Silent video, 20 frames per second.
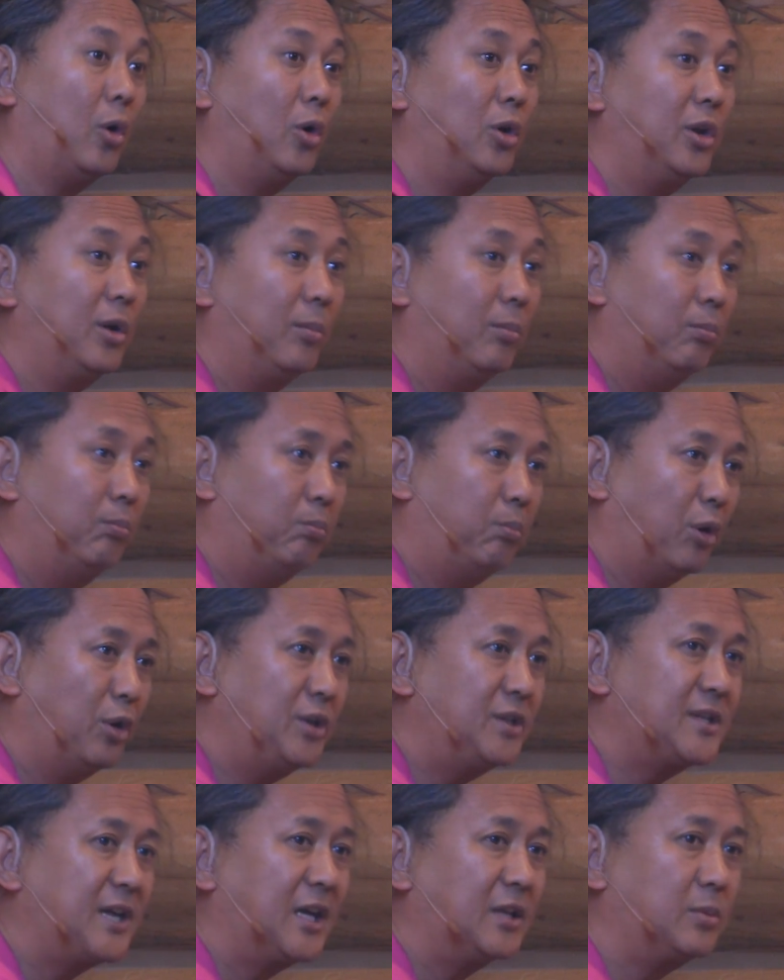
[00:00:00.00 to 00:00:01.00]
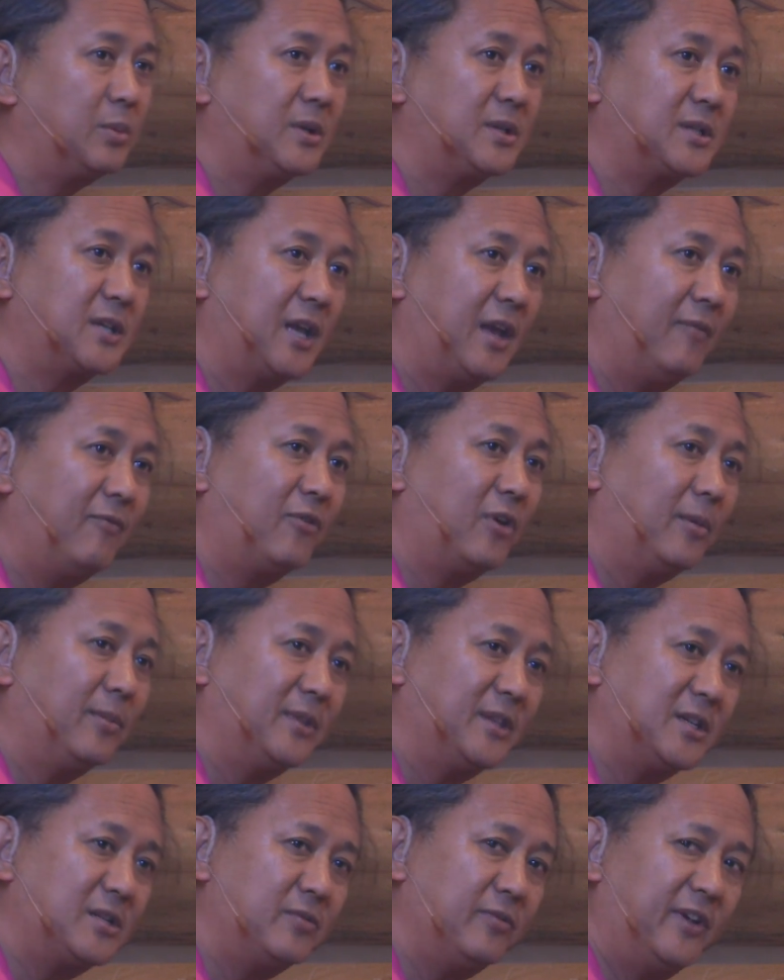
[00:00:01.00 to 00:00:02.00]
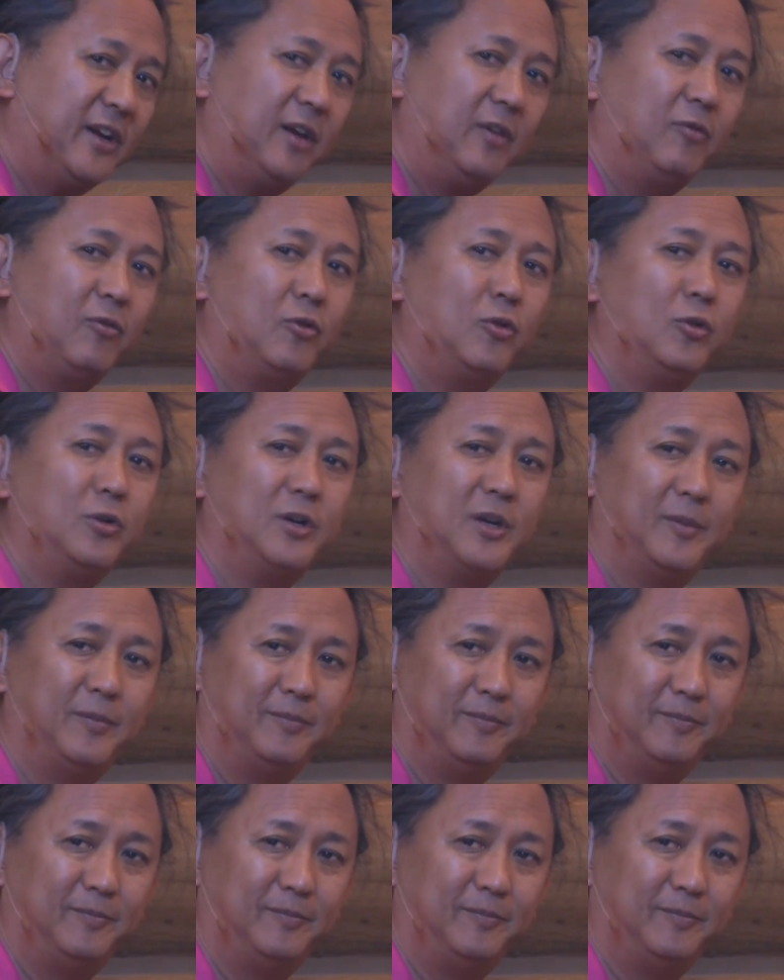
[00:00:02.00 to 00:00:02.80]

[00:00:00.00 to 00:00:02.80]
all the Bodhisattvas came from this very fruit.